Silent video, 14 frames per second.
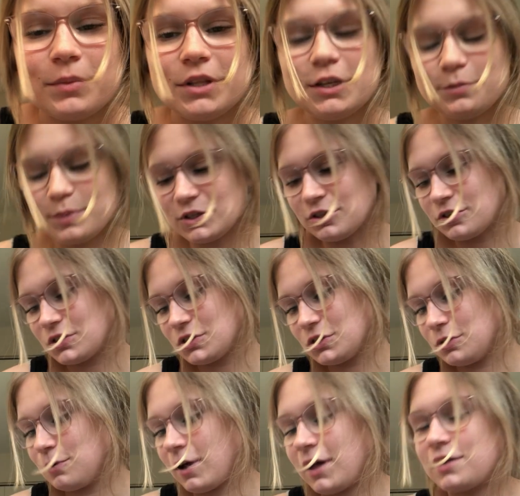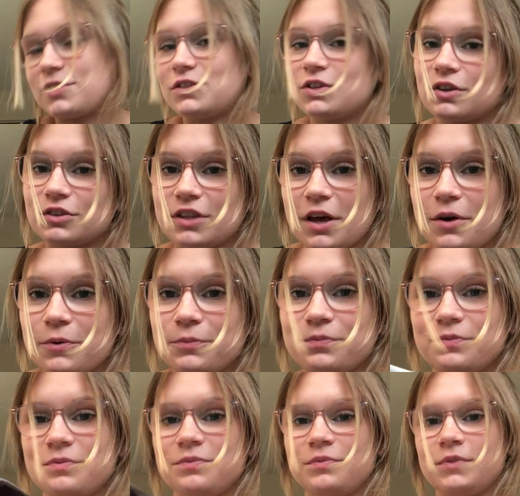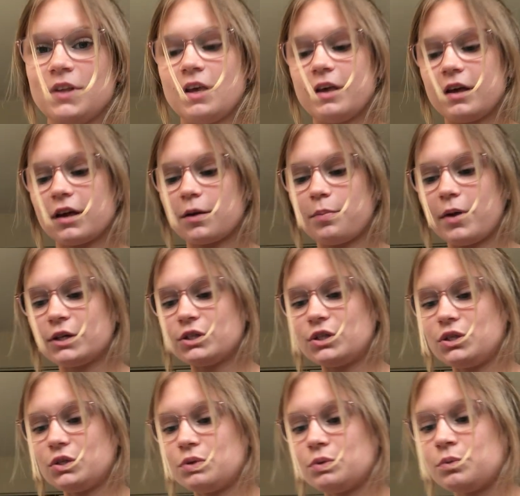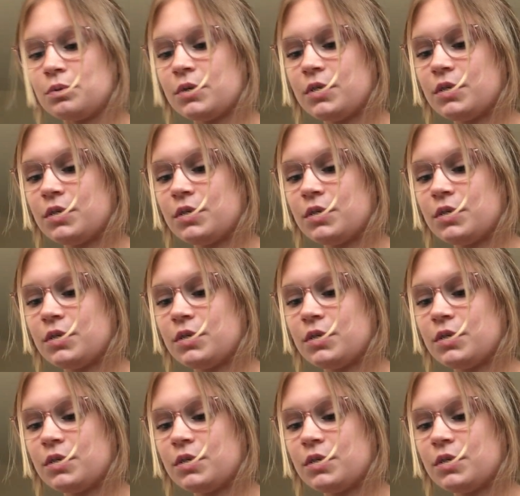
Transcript: But these pictures do kind of suck, though, compared to